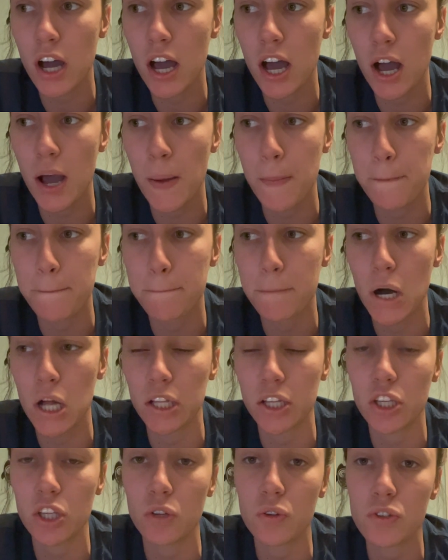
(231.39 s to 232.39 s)

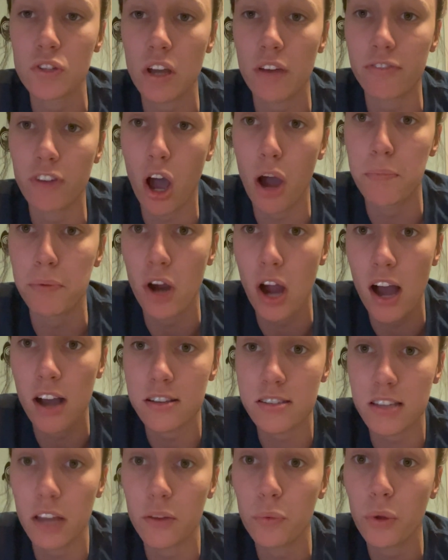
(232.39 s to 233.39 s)
molecules of copper
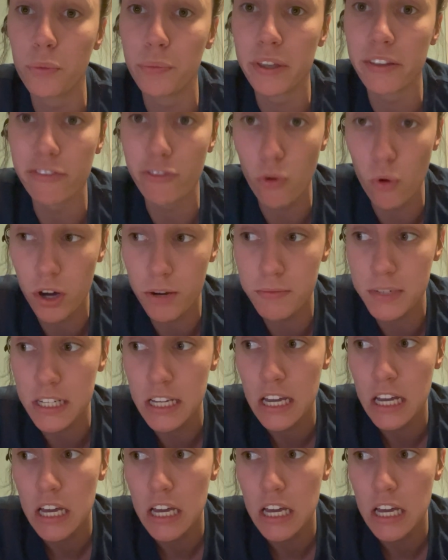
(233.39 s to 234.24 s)
oxide will be formed.